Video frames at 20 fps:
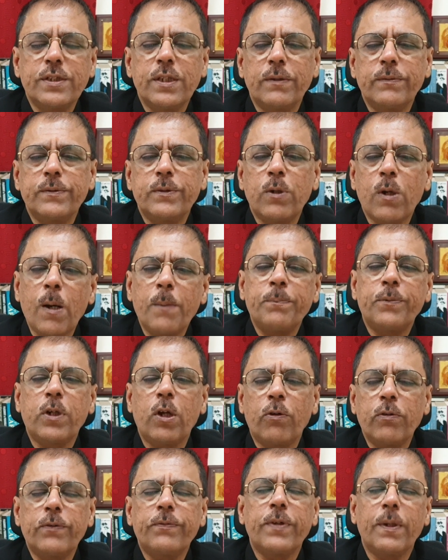have dropped
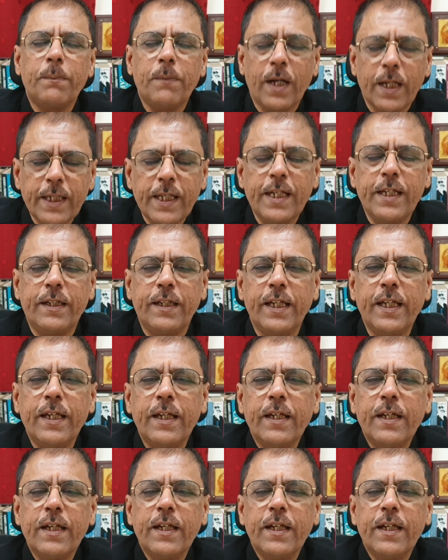out from IIT.